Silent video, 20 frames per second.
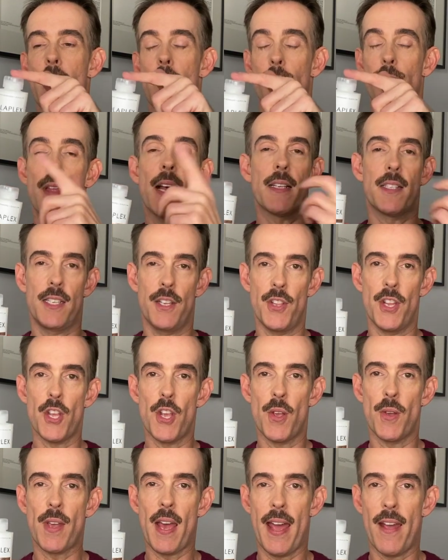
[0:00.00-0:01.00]
That's in
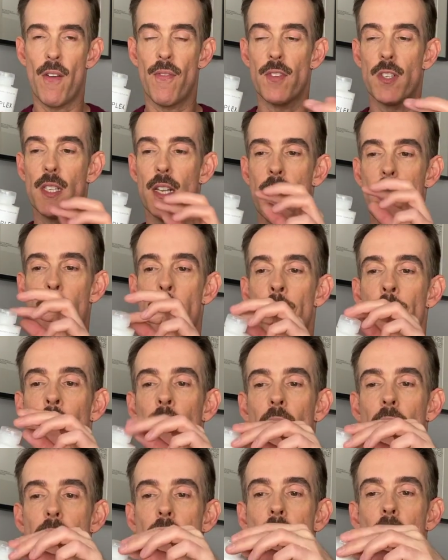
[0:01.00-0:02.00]
the UK, obviously.
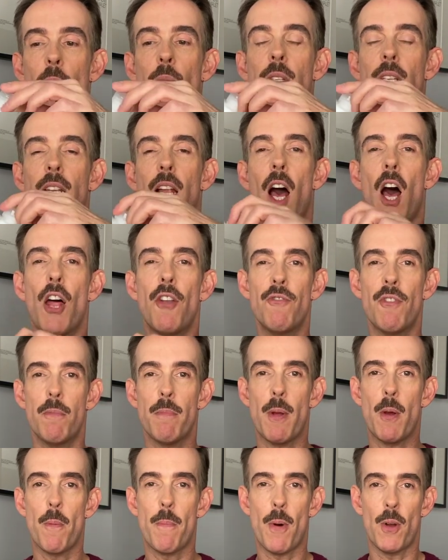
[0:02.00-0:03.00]
It comes in a 100
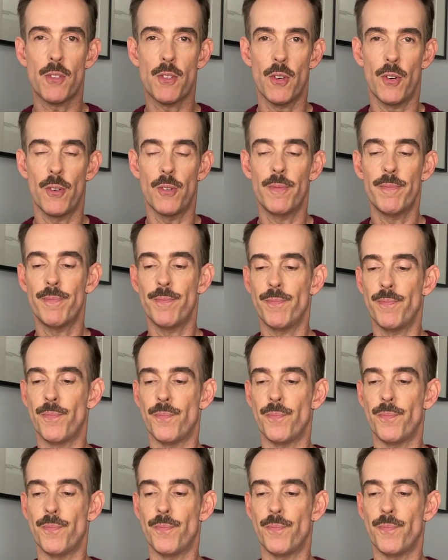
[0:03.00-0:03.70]
mil bottle,